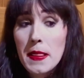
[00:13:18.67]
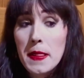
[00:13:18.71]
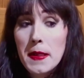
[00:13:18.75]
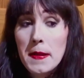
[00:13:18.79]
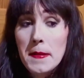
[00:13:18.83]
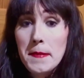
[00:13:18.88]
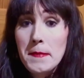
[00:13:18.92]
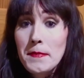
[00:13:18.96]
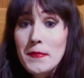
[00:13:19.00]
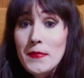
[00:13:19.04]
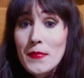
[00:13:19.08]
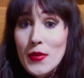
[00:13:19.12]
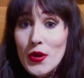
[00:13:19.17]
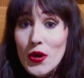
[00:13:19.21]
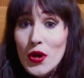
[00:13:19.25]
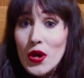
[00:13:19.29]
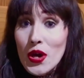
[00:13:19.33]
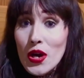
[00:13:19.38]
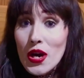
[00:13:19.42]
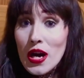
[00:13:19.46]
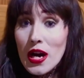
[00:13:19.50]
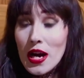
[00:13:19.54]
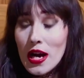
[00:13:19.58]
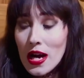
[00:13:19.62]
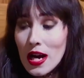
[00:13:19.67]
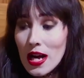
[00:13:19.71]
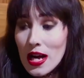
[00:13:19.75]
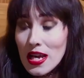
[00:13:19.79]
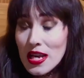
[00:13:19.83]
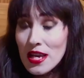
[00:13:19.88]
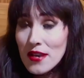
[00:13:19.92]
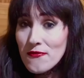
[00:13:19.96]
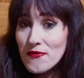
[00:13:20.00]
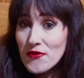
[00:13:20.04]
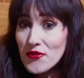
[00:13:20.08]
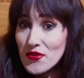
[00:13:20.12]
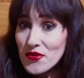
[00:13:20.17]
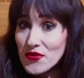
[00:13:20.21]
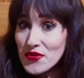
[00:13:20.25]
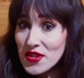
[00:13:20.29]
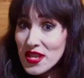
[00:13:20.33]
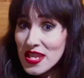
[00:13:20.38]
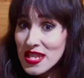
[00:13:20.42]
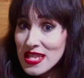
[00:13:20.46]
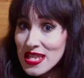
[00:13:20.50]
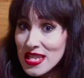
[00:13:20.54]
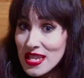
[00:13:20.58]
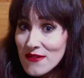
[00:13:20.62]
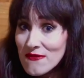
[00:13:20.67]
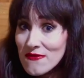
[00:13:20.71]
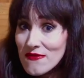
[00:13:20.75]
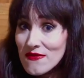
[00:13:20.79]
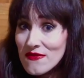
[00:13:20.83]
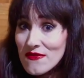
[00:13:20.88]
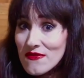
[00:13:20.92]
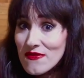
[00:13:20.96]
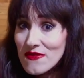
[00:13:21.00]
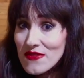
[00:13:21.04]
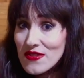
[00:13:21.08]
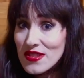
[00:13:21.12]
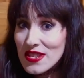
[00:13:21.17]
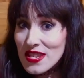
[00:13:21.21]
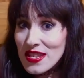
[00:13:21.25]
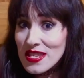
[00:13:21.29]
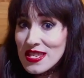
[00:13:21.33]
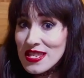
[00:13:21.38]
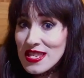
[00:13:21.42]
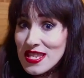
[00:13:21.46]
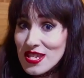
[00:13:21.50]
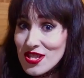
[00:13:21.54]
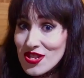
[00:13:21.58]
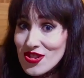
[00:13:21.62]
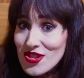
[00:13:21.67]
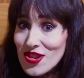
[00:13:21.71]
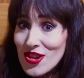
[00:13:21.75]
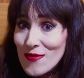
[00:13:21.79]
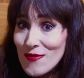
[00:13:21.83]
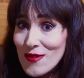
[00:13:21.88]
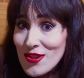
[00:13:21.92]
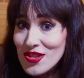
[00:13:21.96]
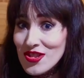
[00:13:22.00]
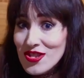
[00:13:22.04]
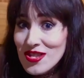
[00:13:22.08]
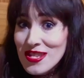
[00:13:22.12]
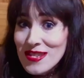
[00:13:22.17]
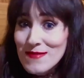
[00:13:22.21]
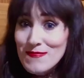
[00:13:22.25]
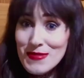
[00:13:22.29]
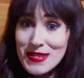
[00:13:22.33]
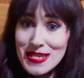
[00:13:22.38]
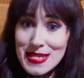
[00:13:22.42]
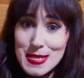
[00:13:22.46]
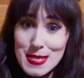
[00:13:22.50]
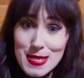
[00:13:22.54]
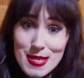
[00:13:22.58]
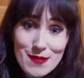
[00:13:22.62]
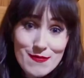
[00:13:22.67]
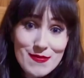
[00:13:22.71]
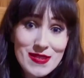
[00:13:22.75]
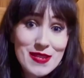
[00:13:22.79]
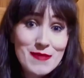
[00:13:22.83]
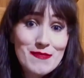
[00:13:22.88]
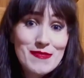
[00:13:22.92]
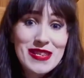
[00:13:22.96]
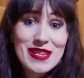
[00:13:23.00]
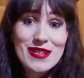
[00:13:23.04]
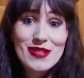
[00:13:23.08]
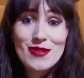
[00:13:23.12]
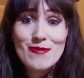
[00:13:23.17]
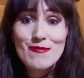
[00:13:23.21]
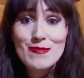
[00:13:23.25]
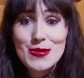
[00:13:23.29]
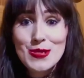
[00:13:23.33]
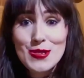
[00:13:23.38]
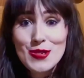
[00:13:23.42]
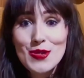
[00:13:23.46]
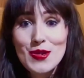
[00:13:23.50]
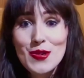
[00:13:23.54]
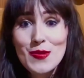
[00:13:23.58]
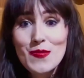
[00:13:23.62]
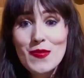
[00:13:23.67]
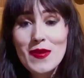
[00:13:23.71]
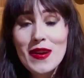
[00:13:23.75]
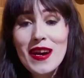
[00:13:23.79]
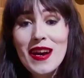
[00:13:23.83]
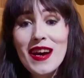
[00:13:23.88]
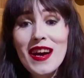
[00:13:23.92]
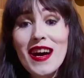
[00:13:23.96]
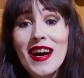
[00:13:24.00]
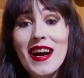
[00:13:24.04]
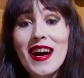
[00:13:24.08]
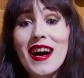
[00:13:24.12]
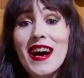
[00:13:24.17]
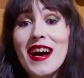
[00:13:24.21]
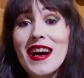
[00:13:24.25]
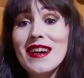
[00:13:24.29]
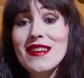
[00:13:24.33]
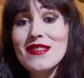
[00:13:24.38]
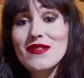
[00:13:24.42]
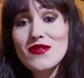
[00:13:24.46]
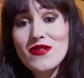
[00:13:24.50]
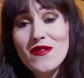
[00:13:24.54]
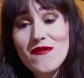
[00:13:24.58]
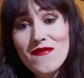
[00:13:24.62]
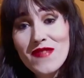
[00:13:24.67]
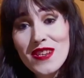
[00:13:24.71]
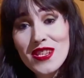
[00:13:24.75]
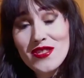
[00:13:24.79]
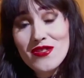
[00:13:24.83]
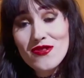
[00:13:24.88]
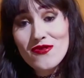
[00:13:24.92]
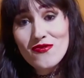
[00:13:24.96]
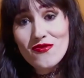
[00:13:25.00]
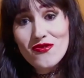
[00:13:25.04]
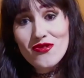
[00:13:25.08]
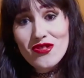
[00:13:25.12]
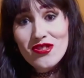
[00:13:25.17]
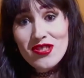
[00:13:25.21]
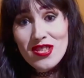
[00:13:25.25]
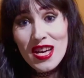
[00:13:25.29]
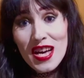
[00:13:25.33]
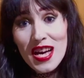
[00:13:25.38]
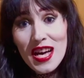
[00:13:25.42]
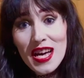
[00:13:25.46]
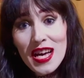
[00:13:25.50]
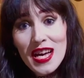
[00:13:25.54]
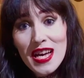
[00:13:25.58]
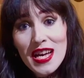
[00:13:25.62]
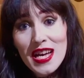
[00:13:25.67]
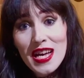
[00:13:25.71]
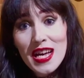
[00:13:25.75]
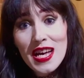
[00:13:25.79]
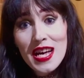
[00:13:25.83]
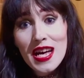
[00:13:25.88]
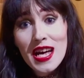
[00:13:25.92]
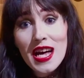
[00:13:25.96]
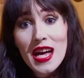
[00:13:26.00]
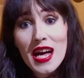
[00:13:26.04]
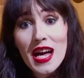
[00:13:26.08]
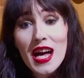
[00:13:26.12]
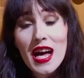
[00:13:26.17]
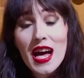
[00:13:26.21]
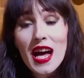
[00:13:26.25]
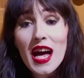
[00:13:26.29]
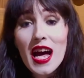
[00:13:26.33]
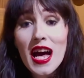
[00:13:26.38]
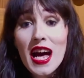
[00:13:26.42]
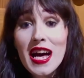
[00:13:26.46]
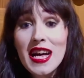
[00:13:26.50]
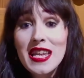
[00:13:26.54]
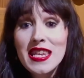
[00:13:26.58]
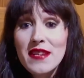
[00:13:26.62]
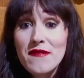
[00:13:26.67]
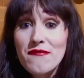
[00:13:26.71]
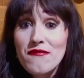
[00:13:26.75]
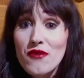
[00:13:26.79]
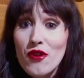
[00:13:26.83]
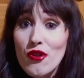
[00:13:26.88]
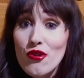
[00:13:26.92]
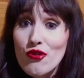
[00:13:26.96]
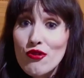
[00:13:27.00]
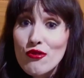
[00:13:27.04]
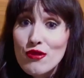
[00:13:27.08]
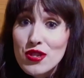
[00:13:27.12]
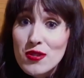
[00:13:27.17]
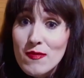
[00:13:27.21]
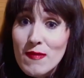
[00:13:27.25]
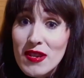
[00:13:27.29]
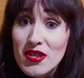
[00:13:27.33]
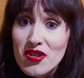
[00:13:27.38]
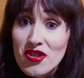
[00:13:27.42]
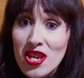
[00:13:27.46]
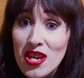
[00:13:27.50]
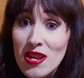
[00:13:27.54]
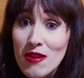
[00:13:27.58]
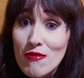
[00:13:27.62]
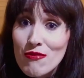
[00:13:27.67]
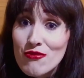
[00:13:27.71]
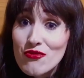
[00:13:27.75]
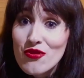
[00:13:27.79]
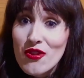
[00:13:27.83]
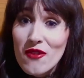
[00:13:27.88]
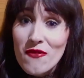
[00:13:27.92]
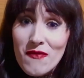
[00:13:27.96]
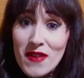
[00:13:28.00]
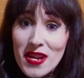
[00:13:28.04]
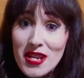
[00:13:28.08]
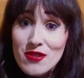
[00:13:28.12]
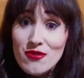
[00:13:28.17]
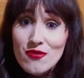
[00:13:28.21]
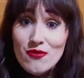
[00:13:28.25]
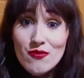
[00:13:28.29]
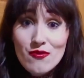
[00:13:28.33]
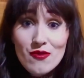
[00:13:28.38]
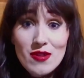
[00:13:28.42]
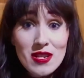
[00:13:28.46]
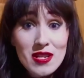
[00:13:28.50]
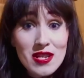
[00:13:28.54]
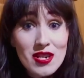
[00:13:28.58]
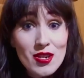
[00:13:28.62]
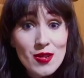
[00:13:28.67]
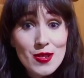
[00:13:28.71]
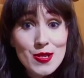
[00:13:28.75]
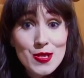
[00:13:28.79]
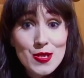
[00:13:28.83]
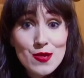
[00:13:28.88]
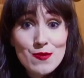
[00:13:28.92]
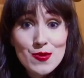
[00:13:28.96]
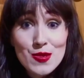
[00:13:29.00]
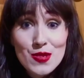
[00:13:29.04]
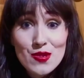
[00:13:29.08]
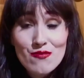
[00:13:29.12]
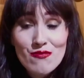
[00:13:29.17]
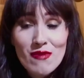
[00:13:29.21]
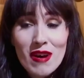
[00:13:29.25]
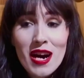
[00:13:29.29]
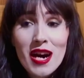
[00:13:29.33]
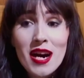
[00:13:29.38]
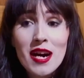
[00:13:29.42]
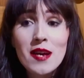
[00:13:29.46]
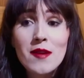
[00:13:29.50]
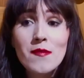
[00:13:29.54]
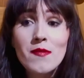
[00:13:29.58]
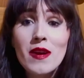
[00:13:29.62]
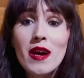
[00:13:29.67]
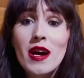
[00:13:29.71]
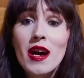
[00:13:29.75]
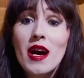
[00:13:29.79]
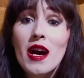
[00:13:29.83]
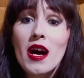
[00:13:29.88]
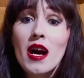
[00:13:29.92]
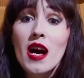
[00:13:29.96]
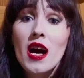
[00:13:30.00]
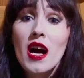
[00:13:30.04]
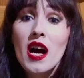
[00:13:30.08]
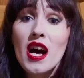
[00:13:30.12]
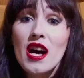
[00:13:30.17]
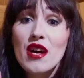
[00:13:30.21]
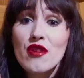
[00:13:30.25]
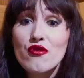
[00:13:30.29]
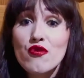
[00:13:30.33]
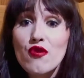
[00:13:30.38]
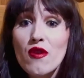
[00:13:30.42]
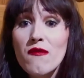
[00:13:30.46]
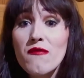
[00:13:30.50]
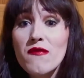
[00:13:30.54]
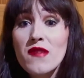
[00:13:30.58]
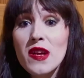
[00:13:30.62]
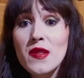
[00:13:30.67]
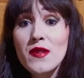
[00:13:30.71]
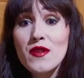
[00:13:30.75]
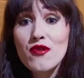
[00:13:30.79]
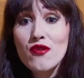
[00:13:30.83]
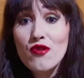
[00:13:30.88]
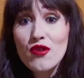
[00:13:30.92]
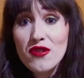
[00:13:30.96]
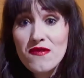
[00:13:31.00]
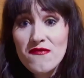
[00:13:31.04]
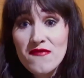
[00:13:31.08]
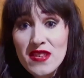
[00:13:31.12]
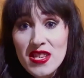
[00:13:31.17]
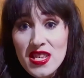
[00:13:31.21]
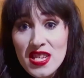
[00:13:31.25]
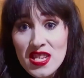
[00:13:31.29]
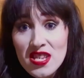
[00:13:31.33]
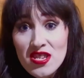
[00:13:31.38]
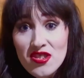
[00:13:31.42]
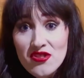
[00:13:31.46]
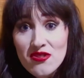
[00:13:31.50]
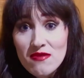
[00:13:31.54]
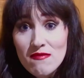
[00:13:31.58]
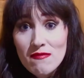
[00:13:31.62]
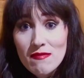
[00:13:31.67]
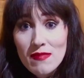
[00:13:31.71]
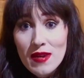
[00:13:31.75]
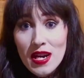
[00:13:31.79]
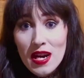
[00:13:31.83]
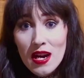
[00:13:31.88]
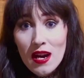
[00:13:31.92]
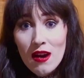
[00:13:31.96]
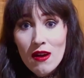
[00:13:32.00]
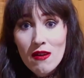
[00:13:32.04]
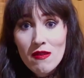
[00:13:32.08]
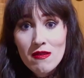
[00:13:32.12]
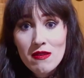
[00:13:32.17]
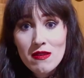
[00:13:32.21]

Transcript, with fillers: But if you did, give, did enjoy watching, please give me a big thumbs up and don't forget to share. And if you're new to my channel, don't forget to click on subscribe and don't forget the notification bell